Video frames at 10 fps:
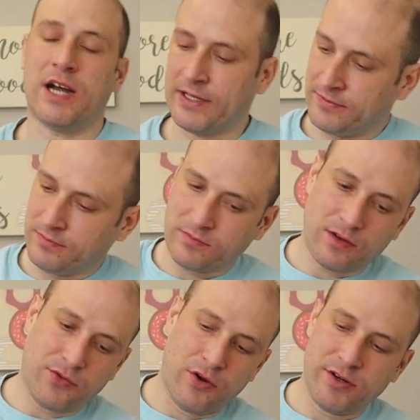done.
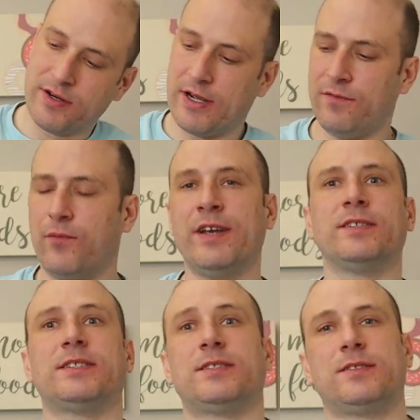39
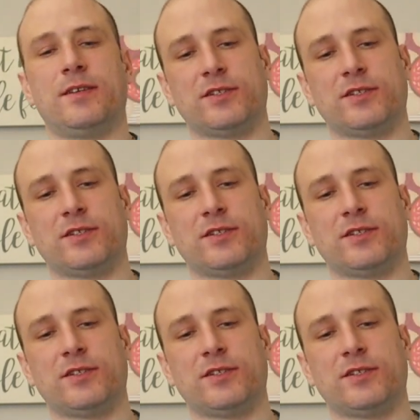wings.